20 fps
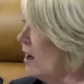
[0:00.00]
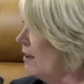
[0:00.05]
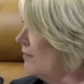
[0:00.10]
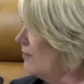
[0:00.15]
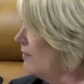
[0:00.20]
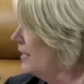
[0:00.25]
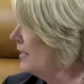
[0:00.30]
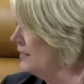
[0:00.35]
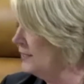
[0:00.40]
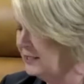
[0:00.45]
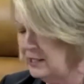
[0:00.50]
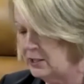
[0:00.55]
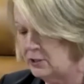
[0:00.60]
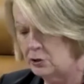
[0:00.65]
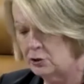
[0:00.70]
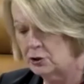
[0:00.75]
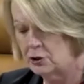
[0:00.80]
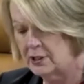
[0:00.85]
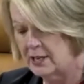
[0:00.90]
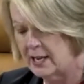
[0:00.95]
5
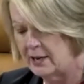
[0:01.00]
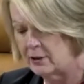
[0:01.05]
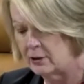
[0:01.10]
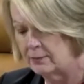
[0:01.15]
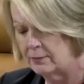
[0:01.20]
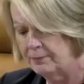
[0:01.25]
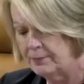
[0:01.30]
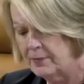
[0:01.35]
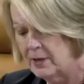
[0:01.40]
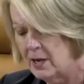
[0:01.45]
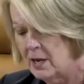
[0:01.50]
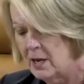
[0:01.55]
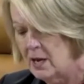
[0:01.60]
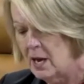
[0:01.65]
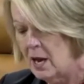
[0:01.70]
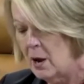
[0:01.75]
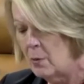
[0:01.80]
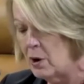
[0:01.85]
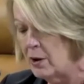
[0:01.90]
and 10 years later.